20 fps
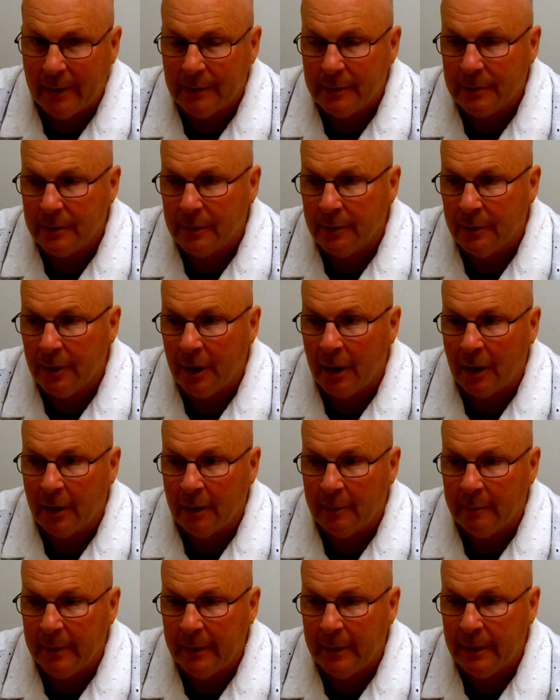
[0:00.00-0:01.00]
So you're not going
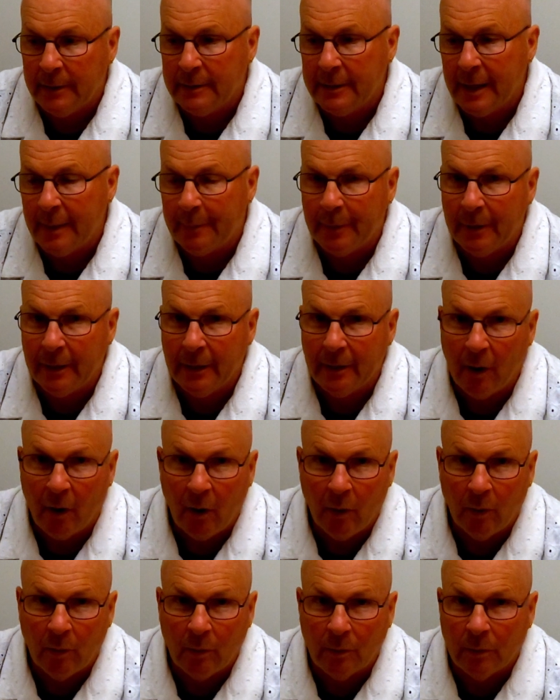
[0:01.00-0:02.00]
to be stepping in
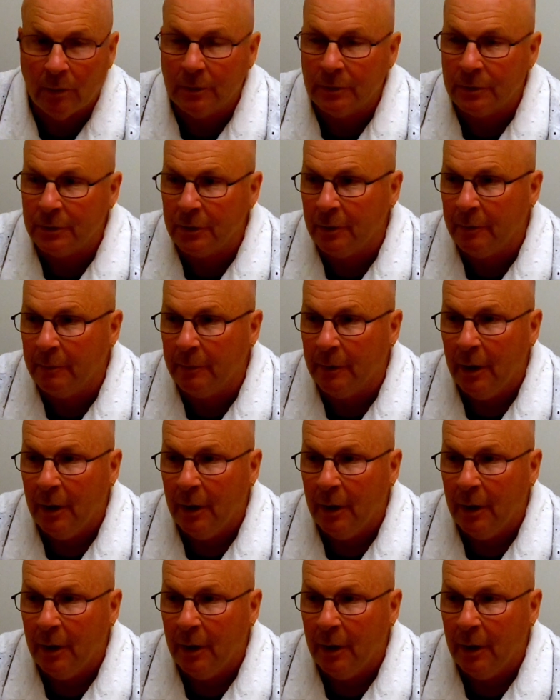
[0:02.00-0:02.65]
holes or